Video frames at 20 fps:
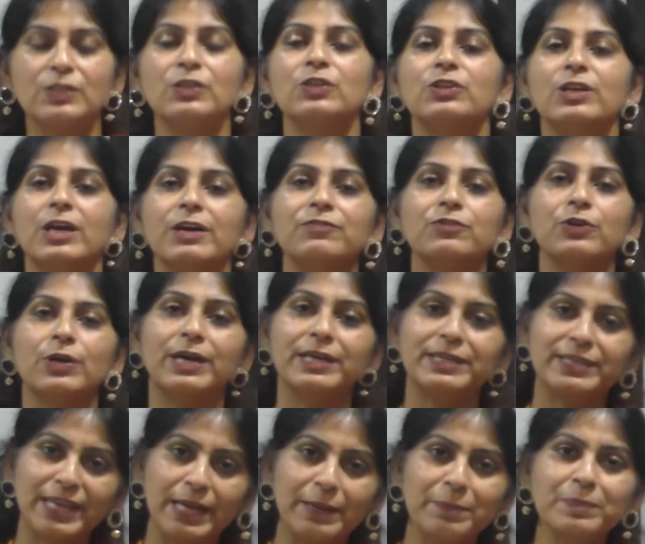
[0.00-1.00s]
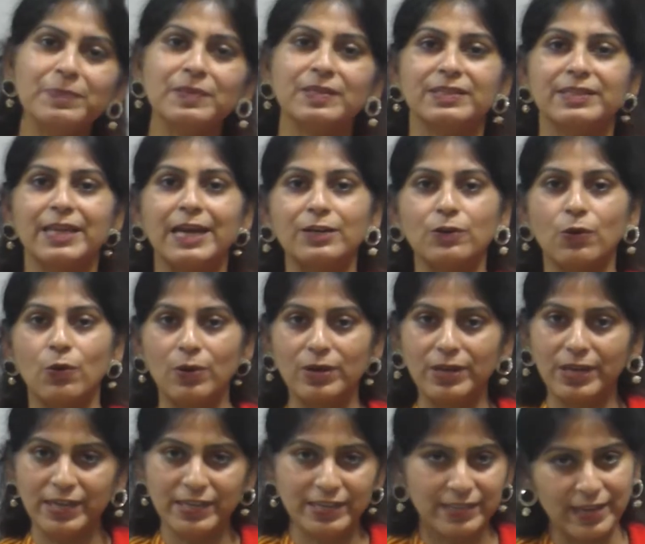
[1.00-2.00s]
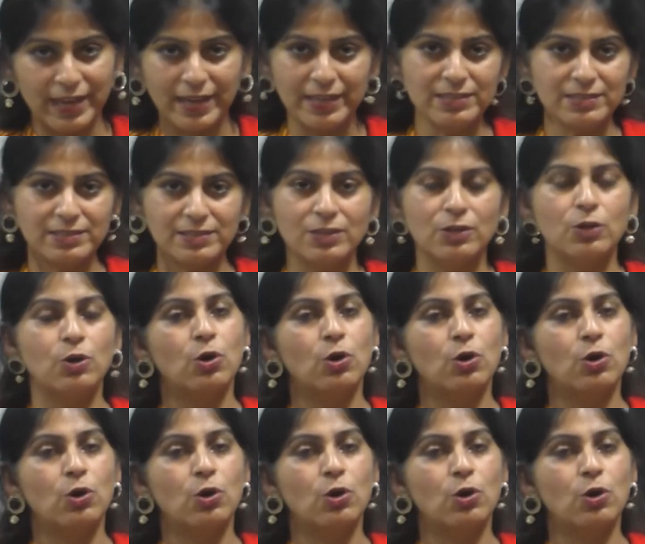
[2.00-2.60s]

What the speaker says: You have to attempt that online test.